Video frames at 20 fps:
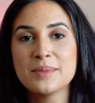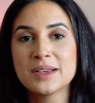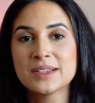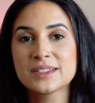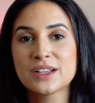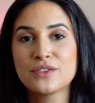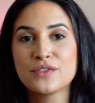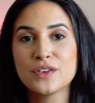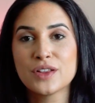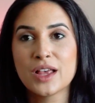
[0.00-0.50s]

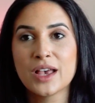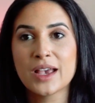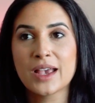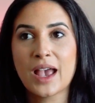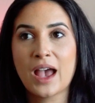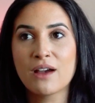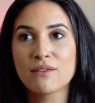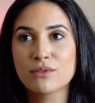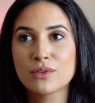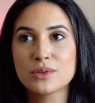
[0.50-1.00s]
because I feel
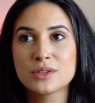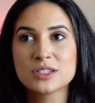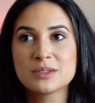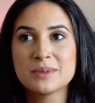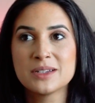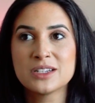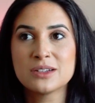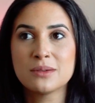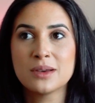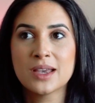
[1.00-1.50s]
like everyone's
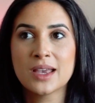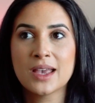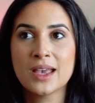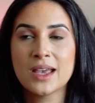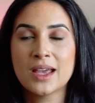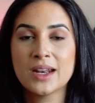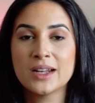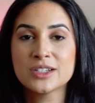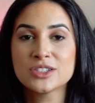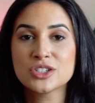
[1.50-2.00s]
been doing
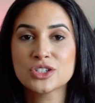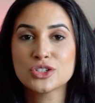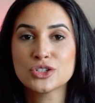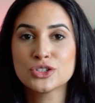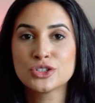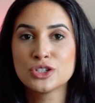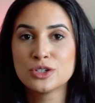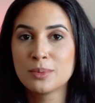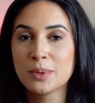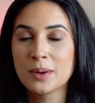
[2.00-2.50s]
it and it's
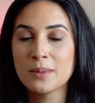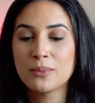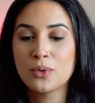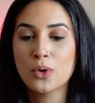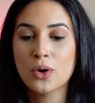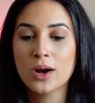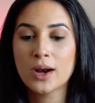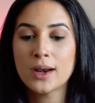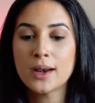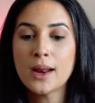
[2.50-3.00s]
super
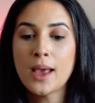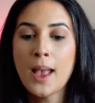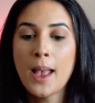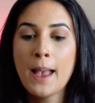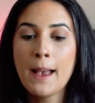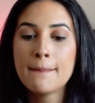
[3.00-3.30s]
important.